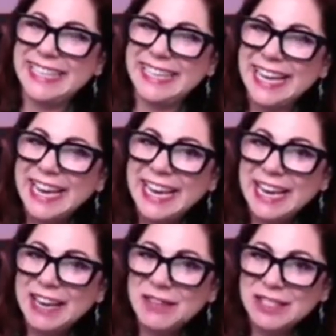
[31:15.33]

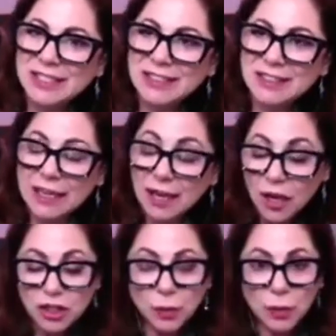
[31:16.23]
Absolutely.
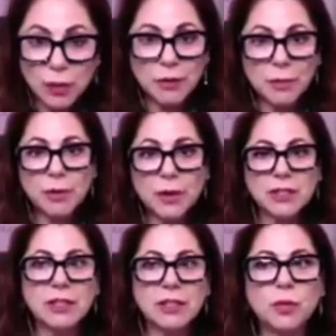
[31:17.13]
So, what other
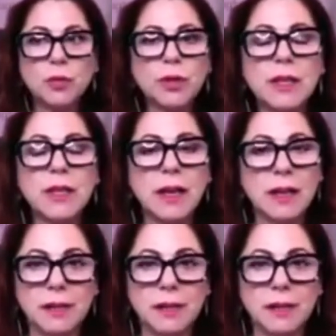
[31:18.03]
projects are you working on?